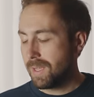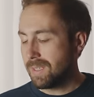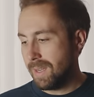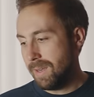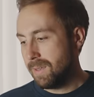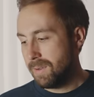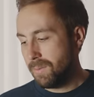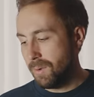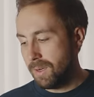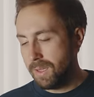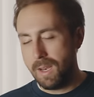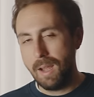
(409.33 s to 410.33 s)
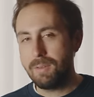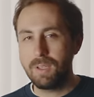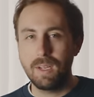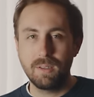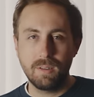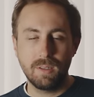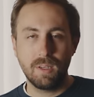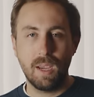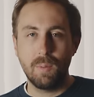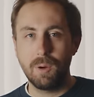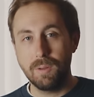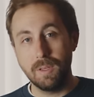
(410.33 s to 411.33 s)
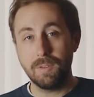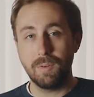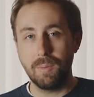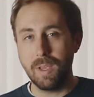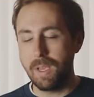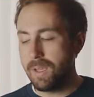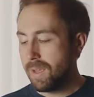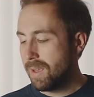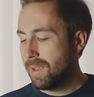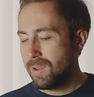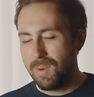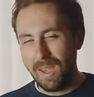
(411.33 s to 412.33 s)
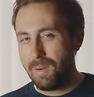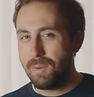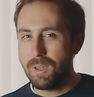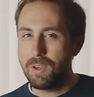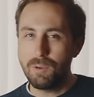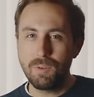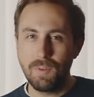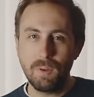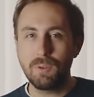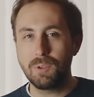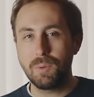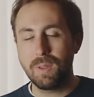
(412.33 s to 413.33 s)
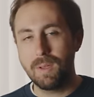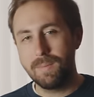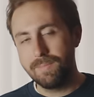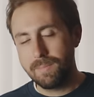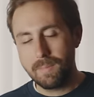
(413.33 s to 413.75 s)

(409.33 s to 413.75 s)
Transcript: That's kind of one of the downsides of this camera, at least for me. You can't really use filters with it,